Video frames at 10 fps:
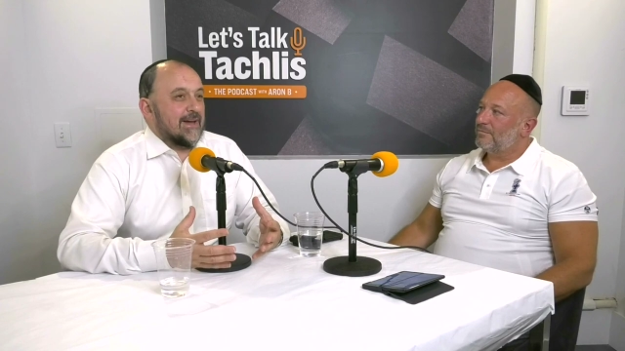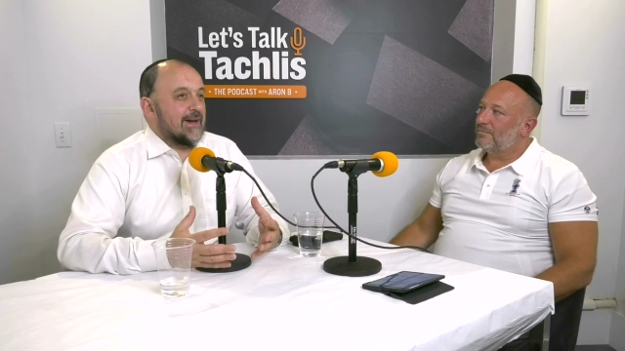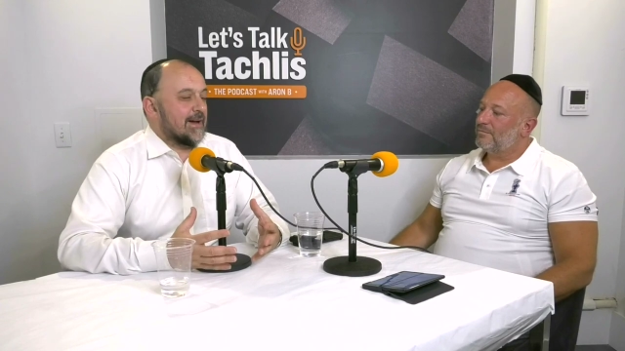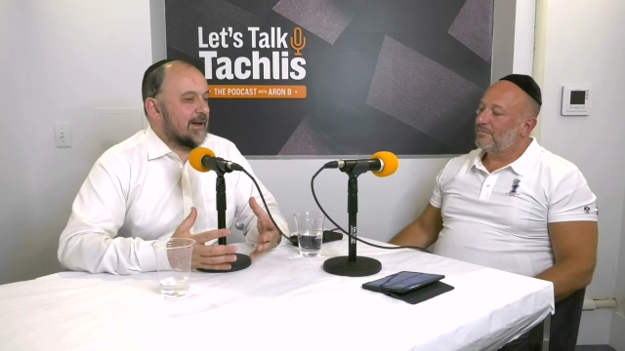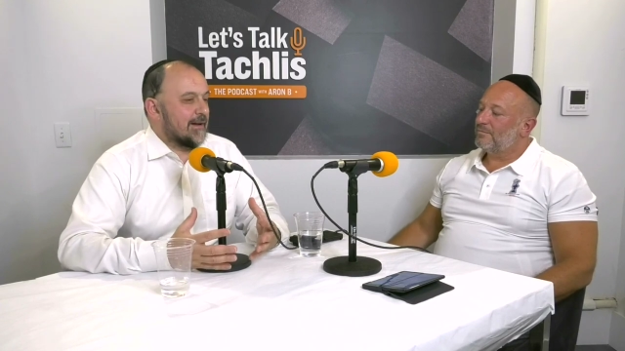
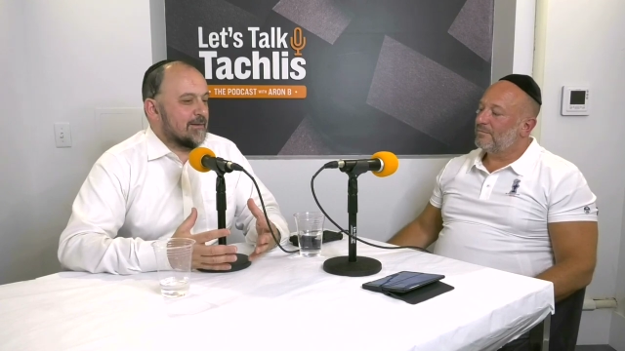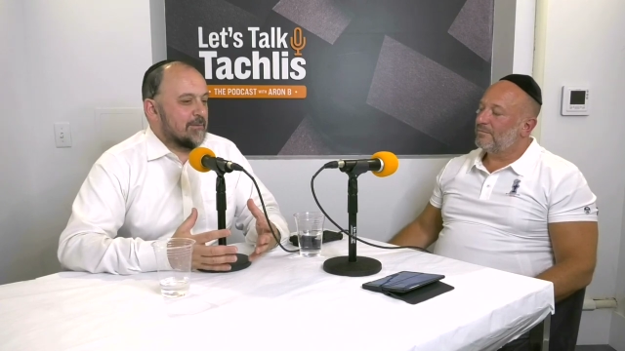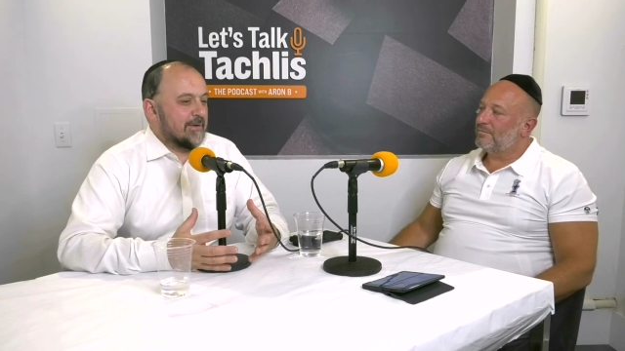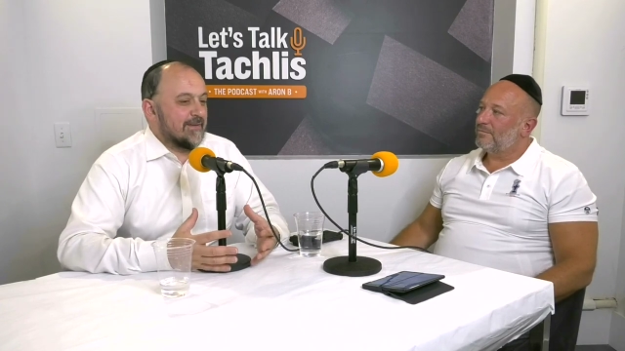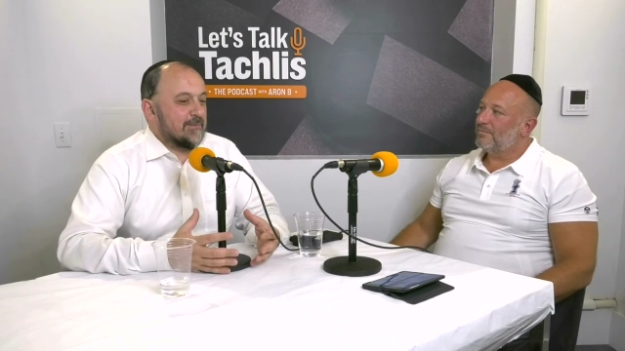Speaker 1: achai, the
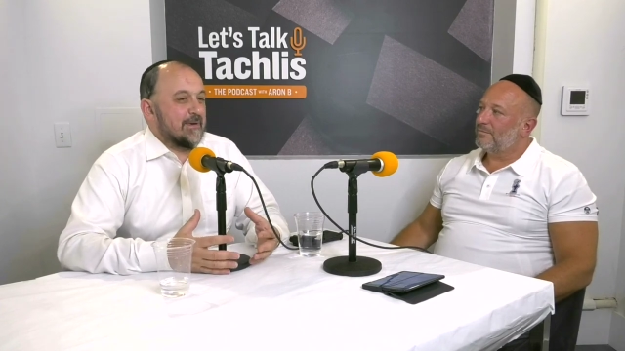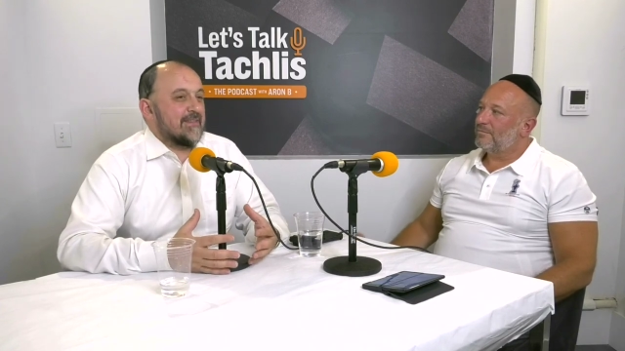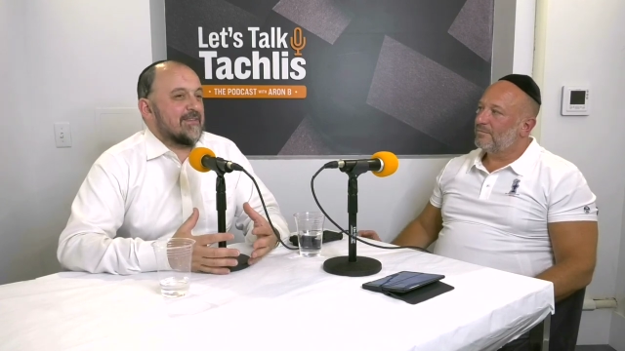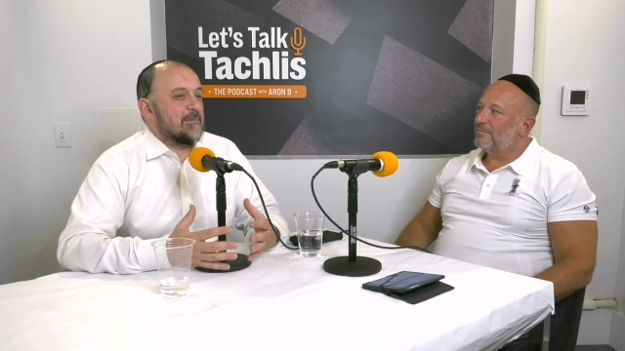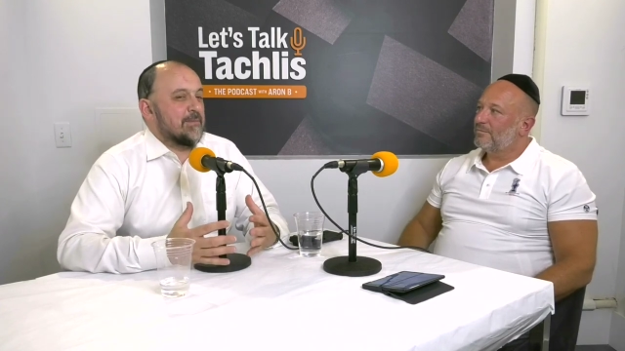biggest
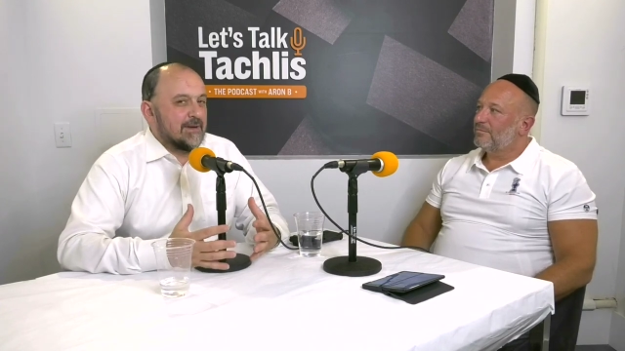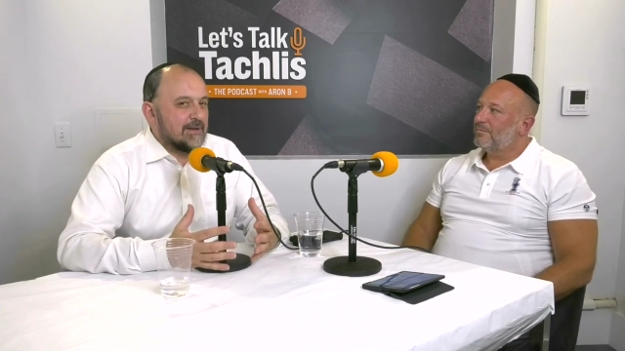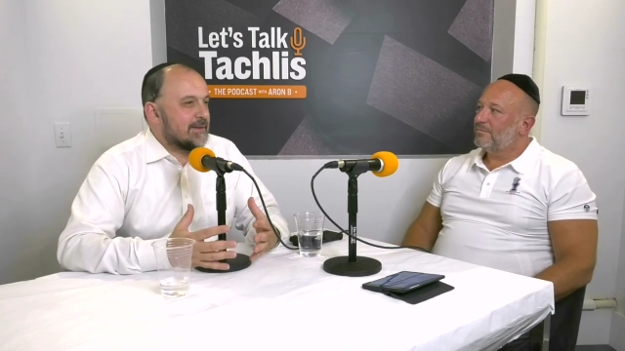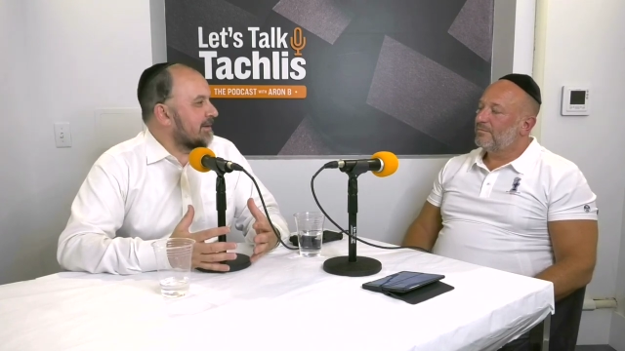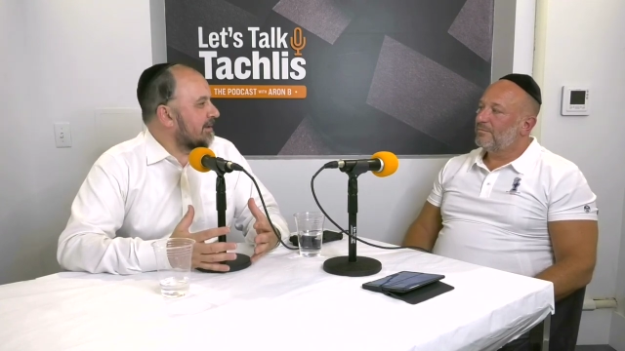
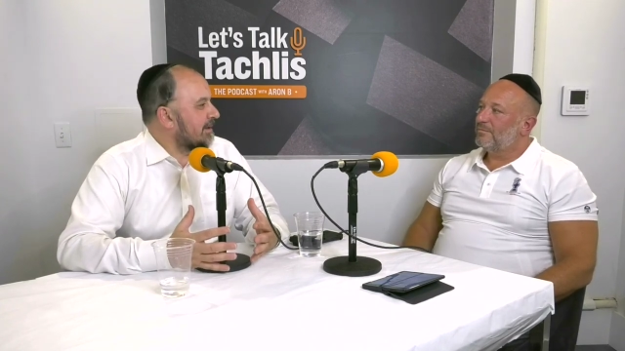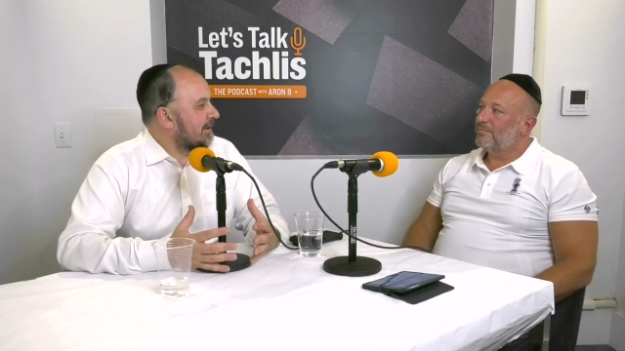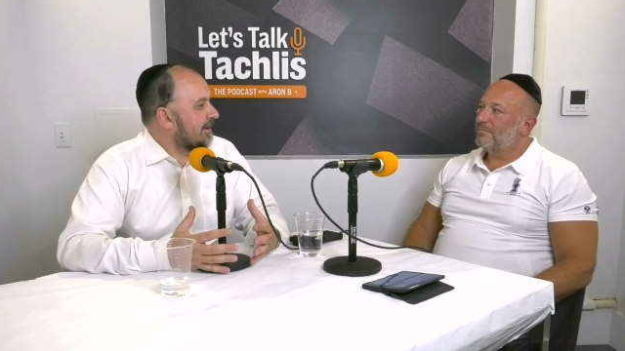possibility,